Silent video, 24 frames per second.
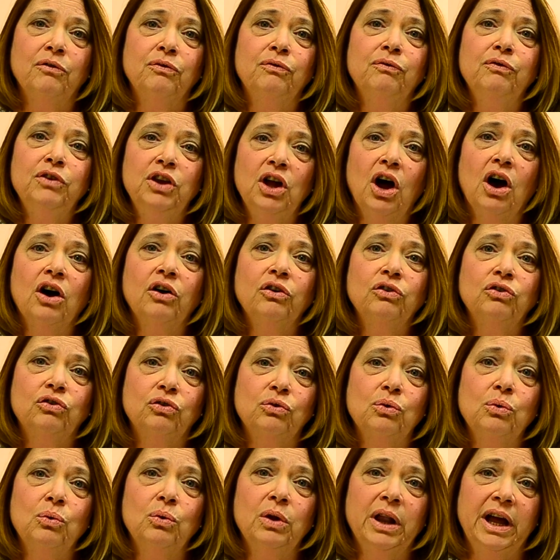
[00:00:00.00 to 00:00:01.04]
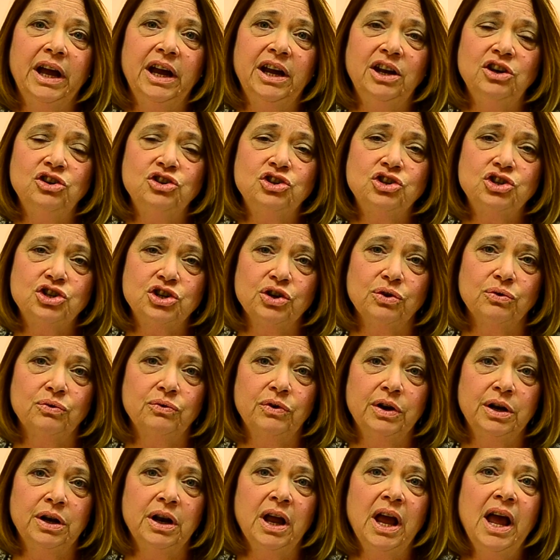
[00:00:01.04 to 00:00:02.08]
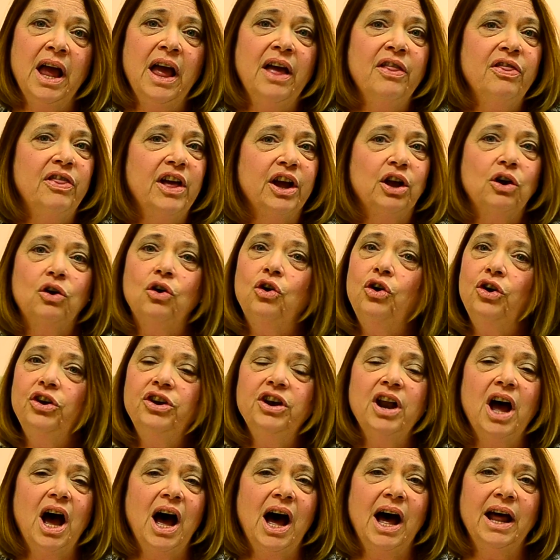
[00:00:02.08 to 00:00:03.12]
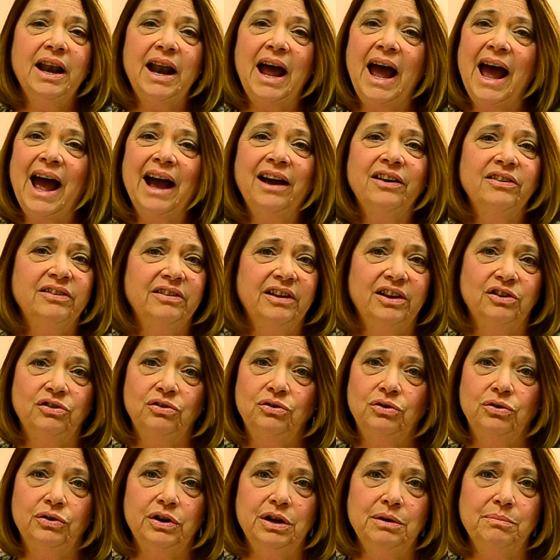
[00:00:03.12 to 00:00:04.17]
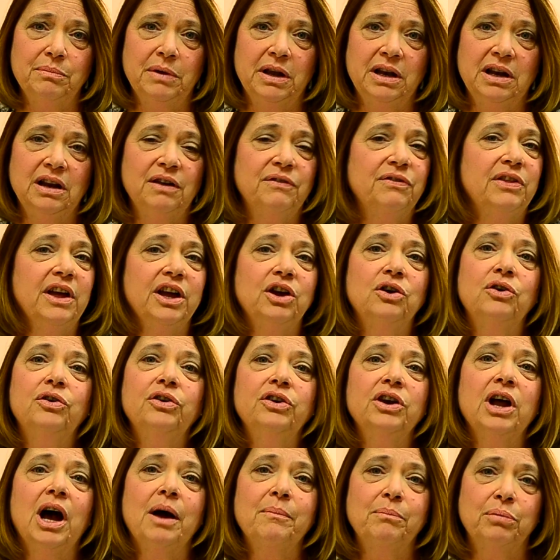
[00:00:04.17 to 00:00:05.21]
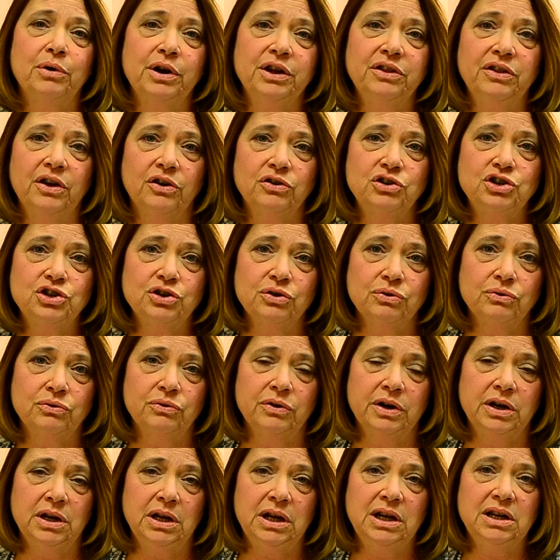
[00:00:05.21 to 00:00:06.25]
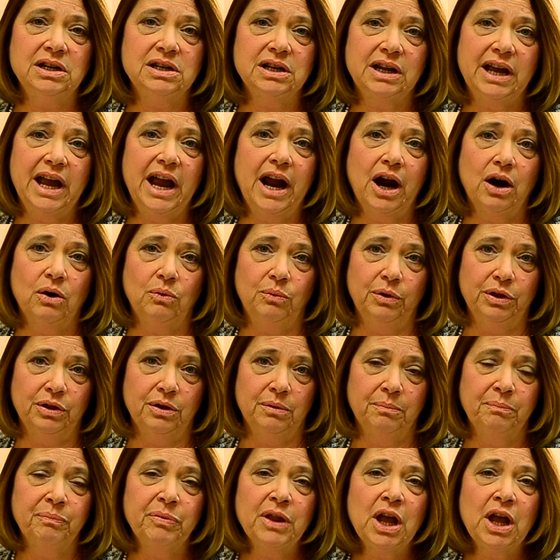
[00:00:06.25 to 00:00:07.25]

young school-age children, that could not access treatment if they could not bring their children into care with them.